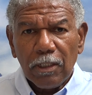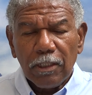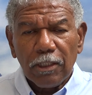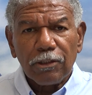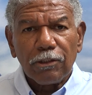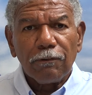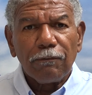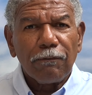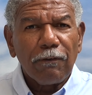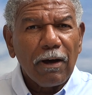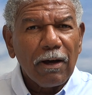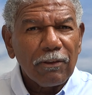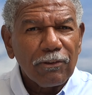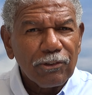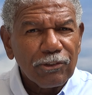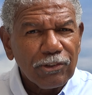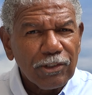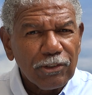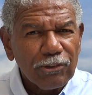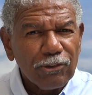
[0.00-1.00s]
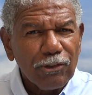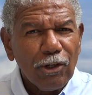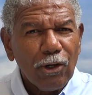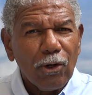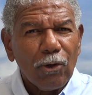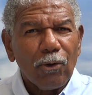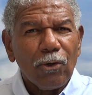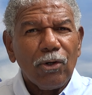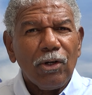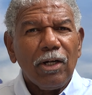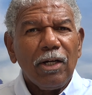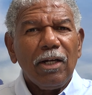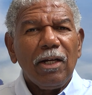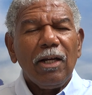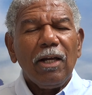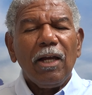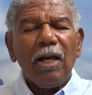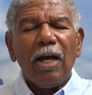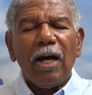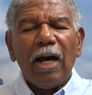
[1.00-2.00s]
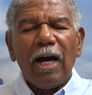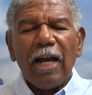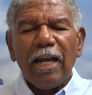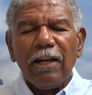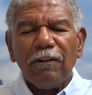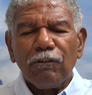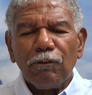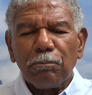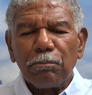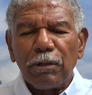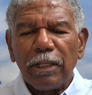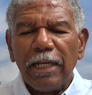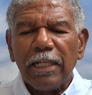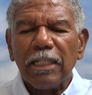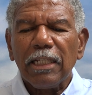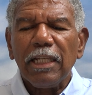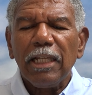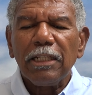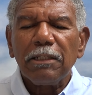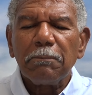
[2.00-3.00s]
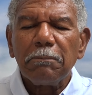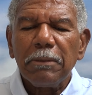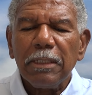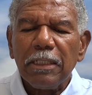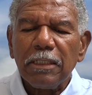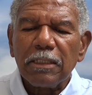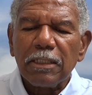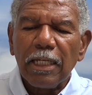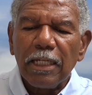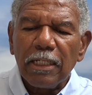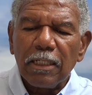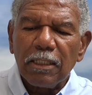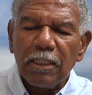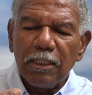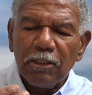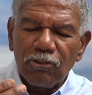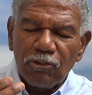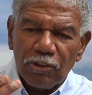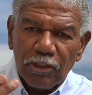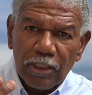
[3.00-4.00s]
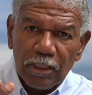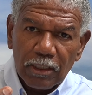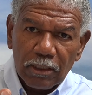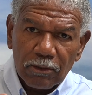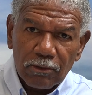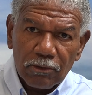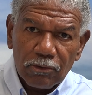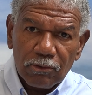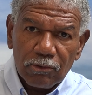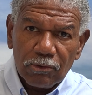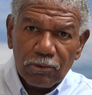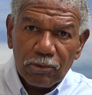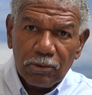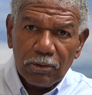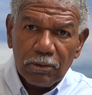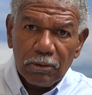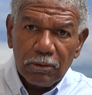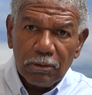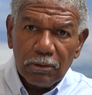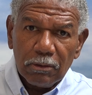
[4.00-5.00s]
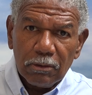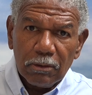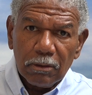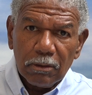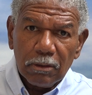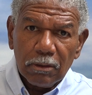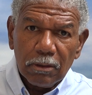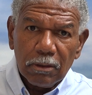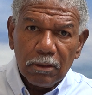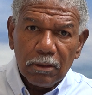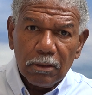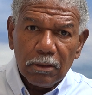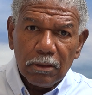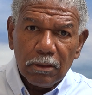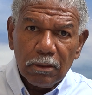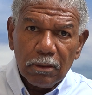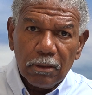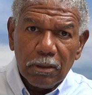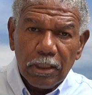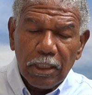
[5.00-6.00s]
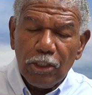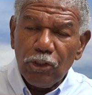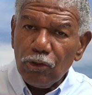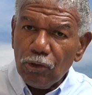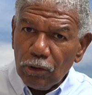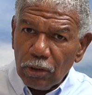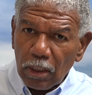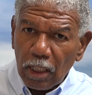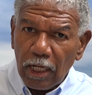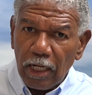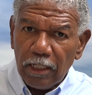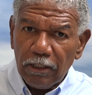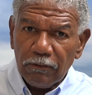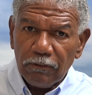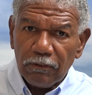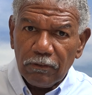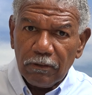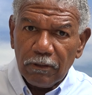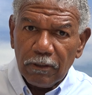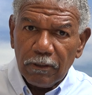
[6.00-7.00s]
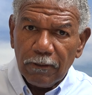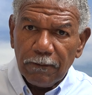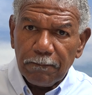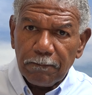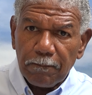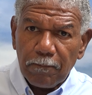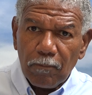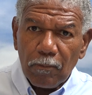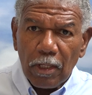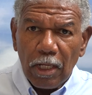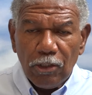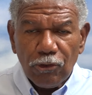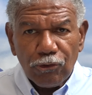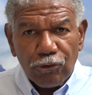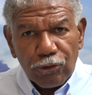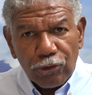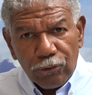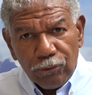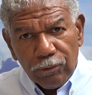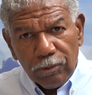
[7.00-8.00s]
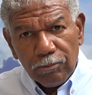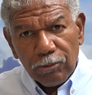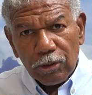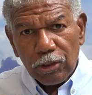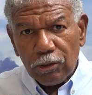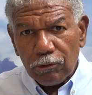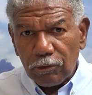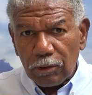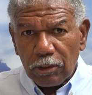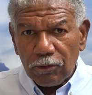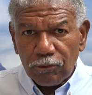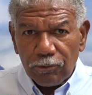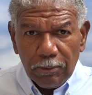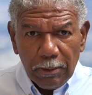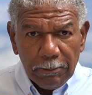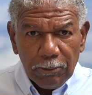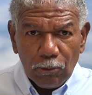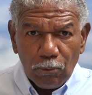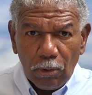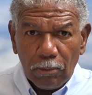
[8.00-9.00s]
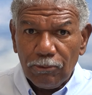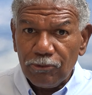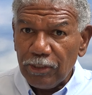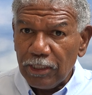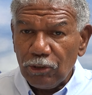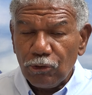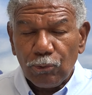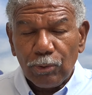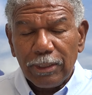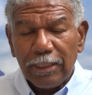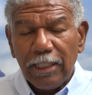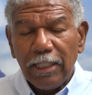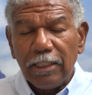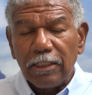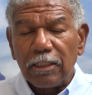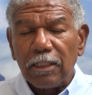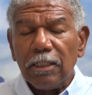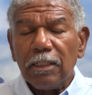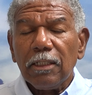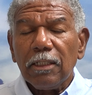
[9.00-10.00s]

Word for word: Yet the Father says, no, I have a plan. Let me take these things in your life and turn them to good. Because remember, Romans 8, 28,